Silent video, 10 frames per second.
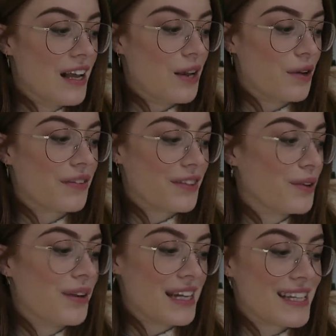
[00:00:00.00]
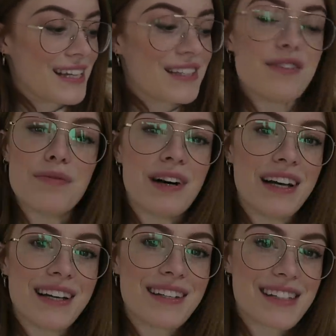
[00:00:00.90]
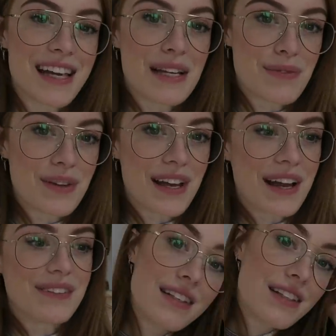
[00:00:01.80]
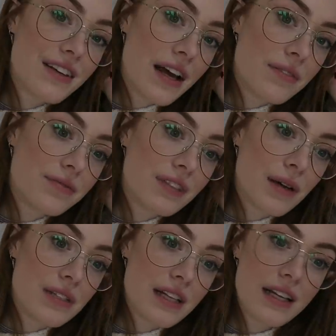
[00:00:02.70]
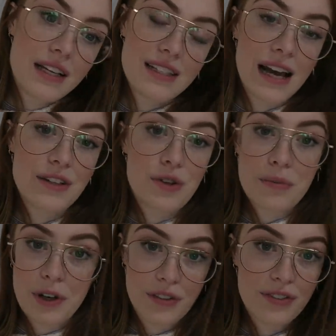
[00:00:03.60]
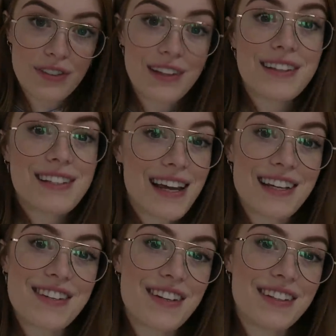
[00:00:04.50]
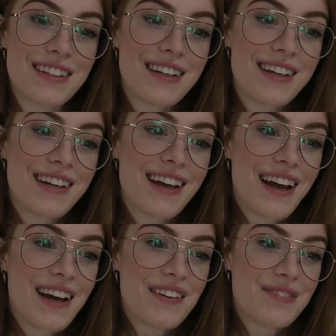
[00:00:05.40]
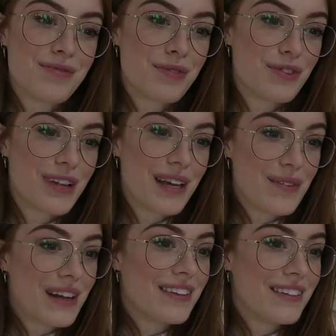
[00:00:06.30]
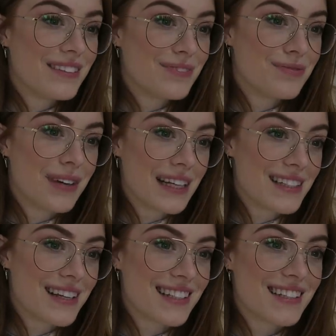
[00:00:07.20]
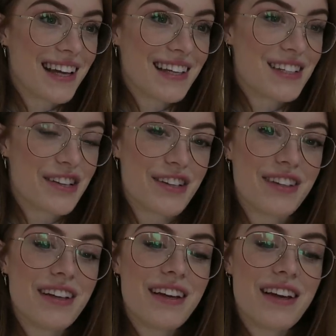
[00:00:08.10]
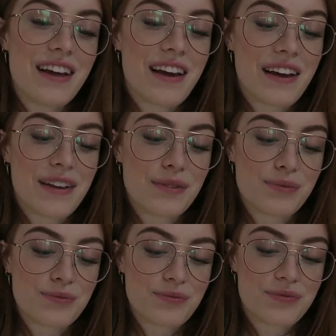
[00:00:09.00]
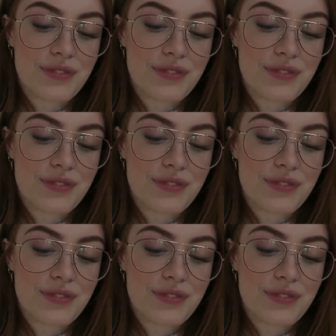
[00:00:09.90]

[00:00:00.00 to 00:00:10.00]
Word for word: a lot of cool ideas for my sketchbook now. So yeah, that was it and then Zach dropped me off at the station um, before he went back to his station um,